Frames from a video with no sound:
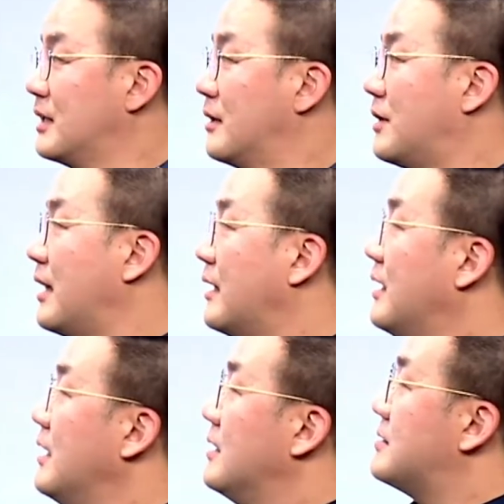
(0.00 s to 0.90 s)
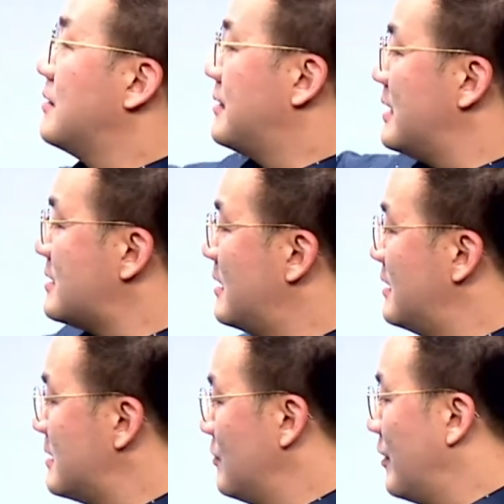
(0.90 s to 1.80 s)
Okay, so this
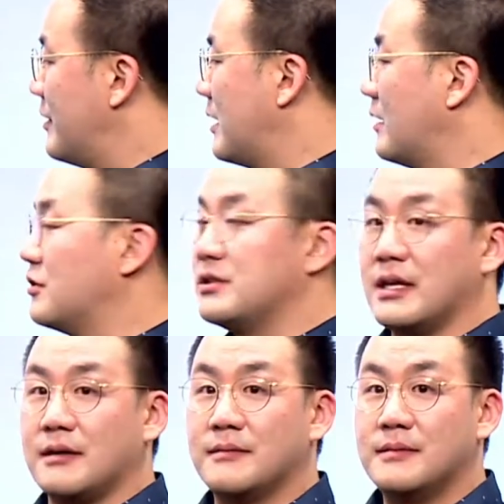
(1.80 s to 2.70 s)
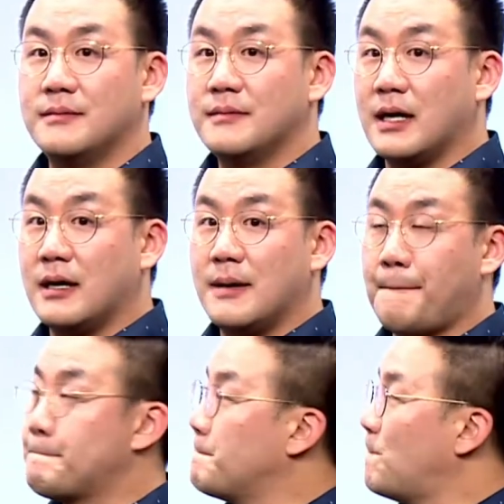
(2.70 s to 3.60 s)
is what we're going to learn today.
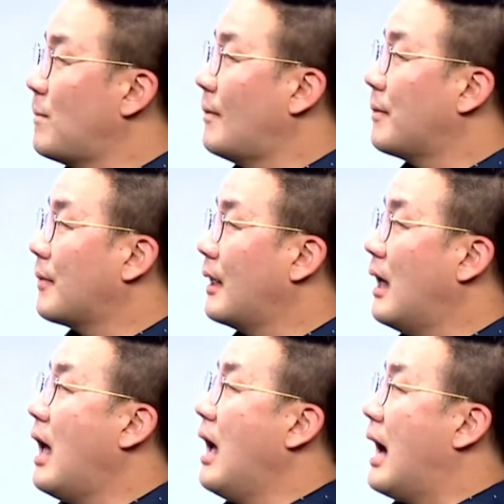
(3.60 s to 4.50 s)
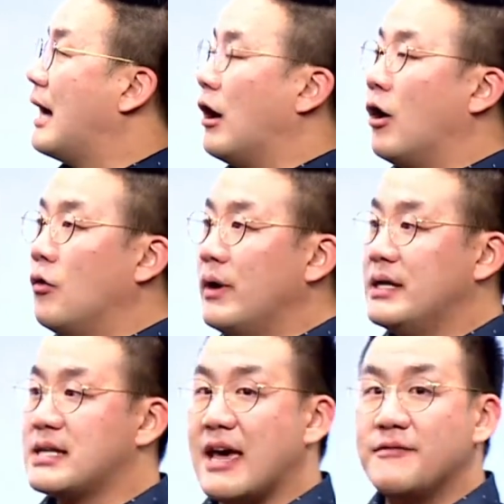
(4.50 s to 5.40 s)
I
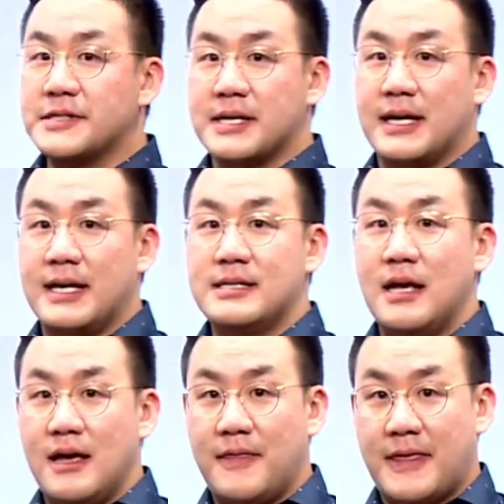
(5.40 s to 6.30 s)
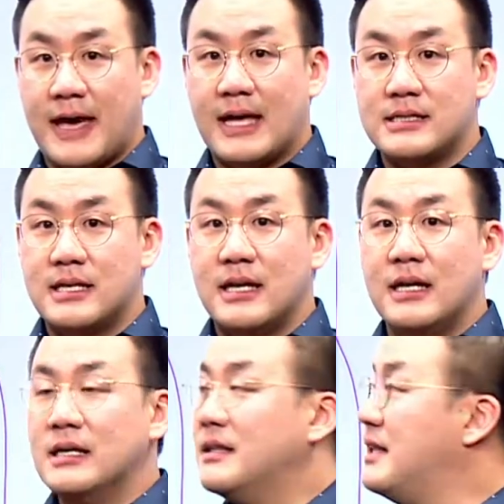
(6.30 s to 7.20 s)
always emphasize that
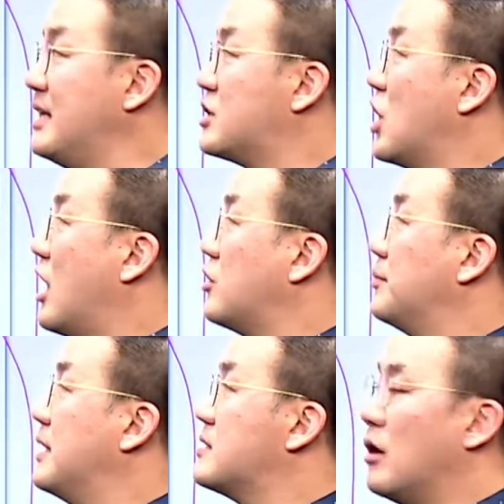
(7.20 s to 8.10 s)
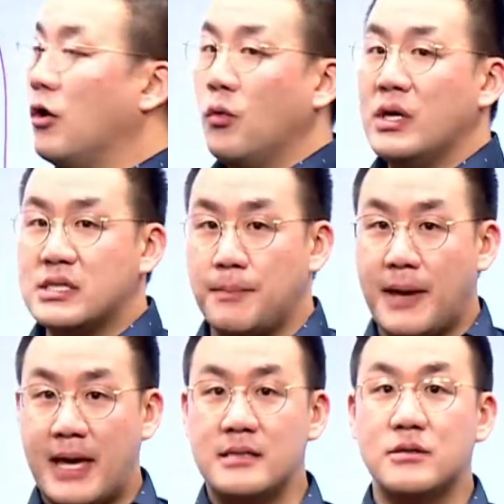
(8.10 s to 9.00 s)
these documents always
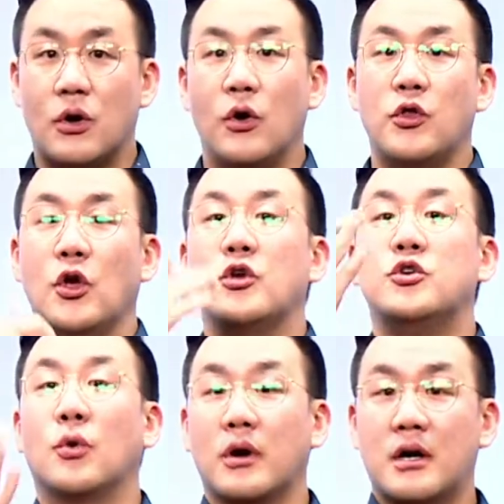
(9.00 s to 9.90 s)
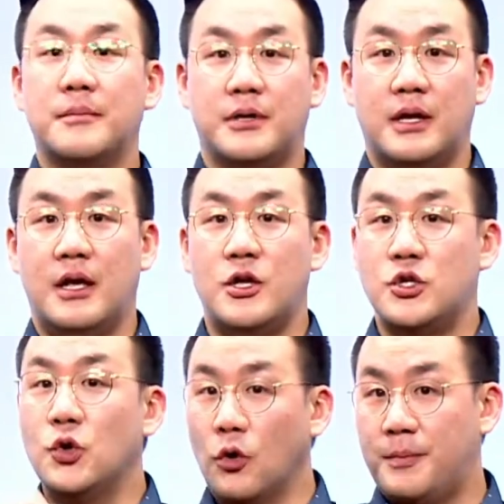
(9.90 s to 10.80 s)
depend on your company,
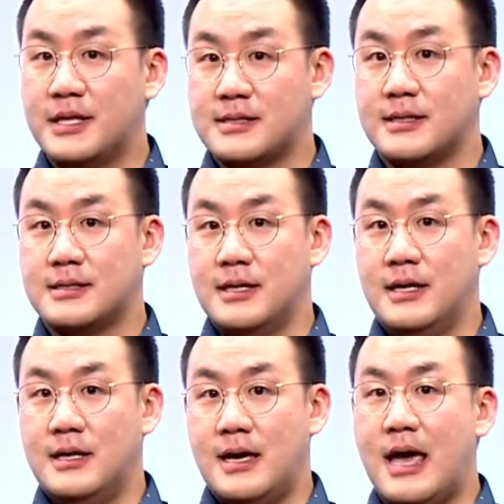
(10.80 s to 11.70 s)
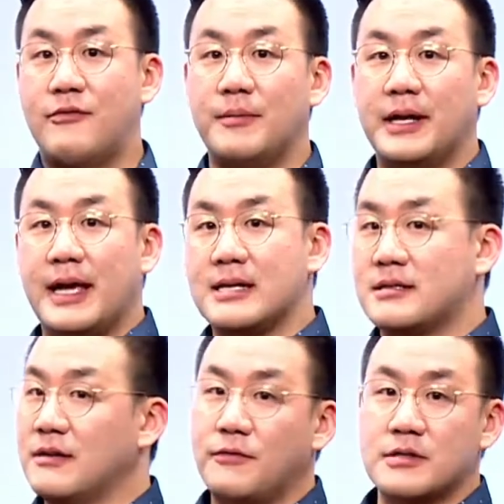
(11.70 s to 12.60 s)
your business. Everybody has
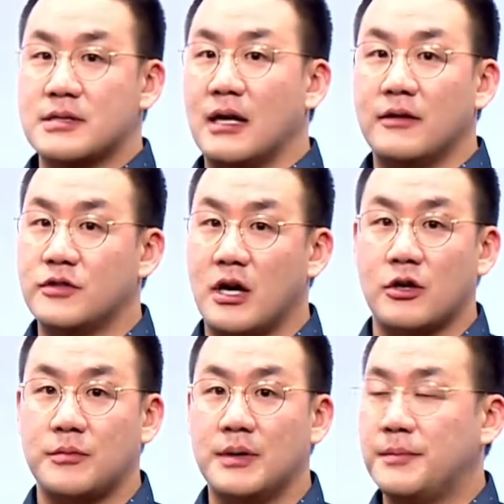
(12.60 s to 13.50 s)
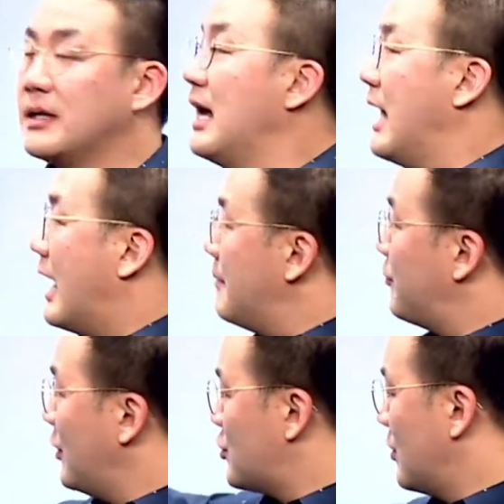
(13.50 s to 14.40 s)
different style of document, but I'm
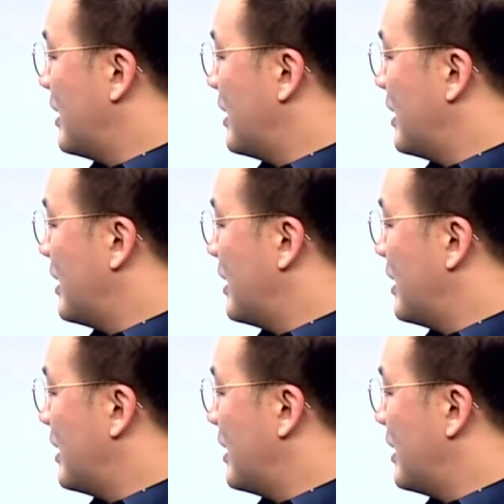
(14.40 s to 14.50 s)
pretty sure